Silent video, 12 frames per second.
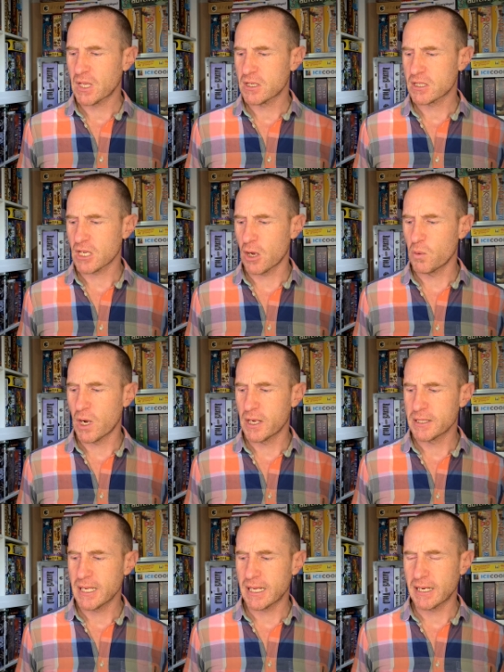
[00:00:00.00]
So
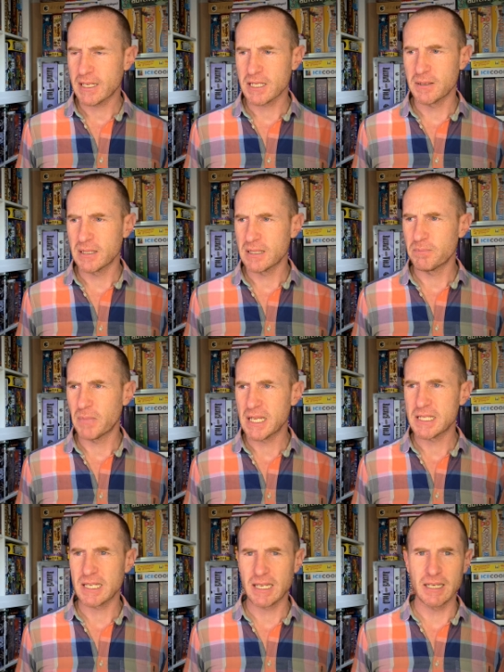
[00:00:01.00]
yeah, that's
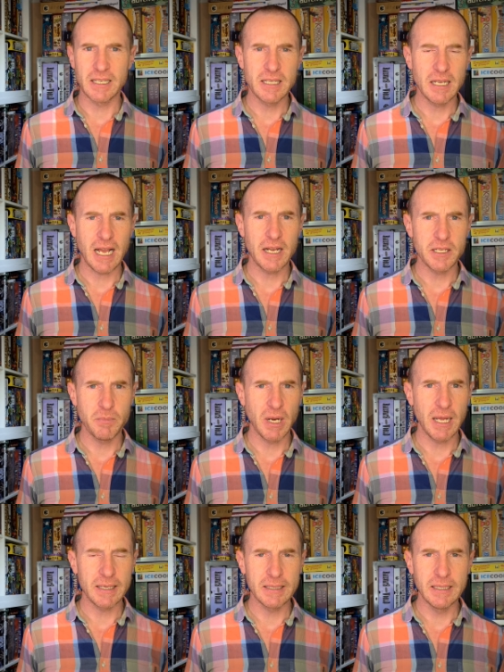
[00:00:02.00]
basically how you
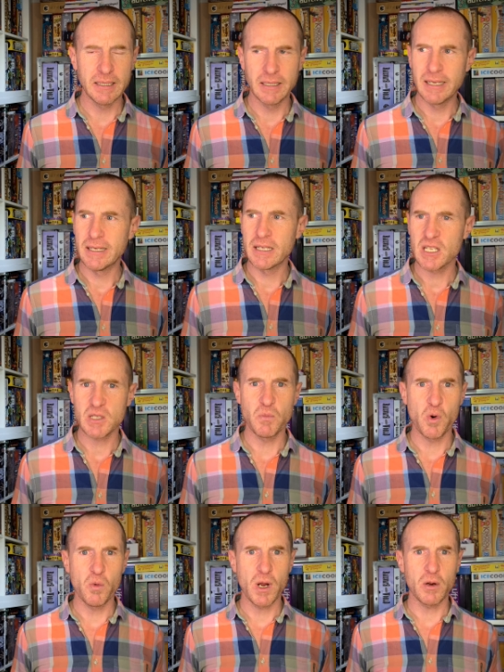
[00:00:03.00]
play
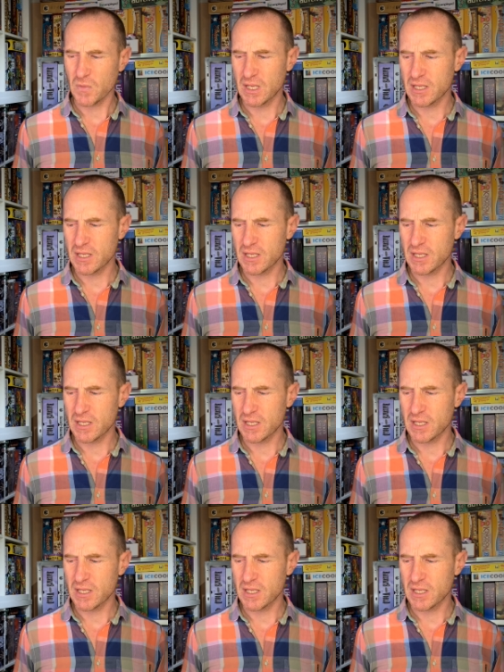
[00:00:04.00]
Small World.